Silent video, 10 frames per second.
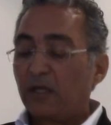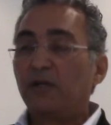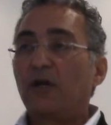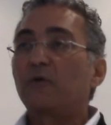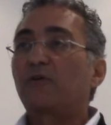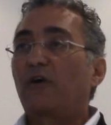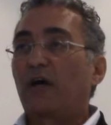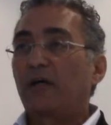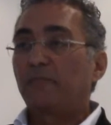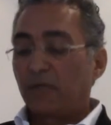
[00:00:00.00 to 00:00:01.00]
No
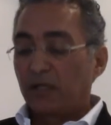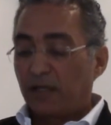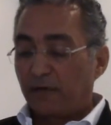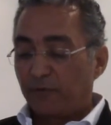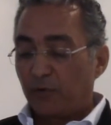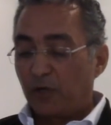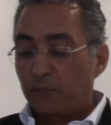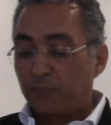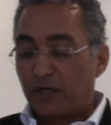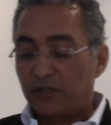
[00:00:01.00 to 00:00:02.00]
crime, therefore no
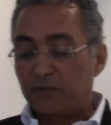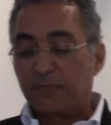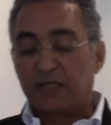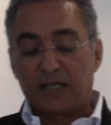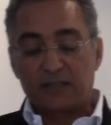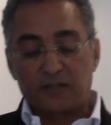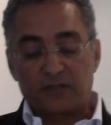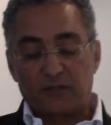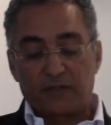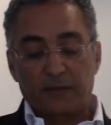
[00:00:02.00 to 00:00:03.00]
punishment
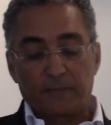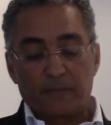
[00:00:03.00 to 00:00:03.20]
necessary.